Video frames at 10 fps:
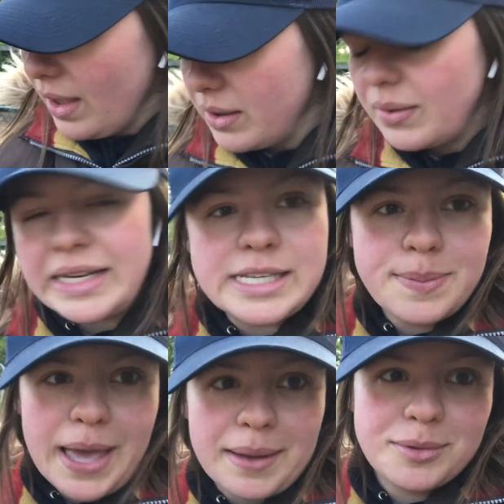going to be
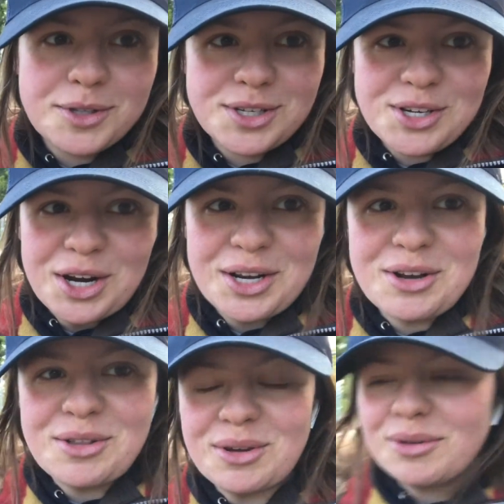able to join
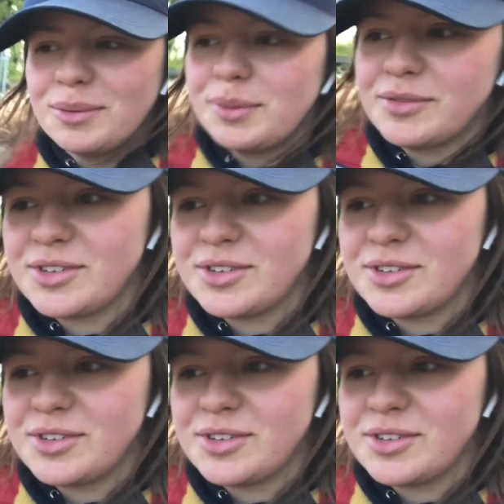another group of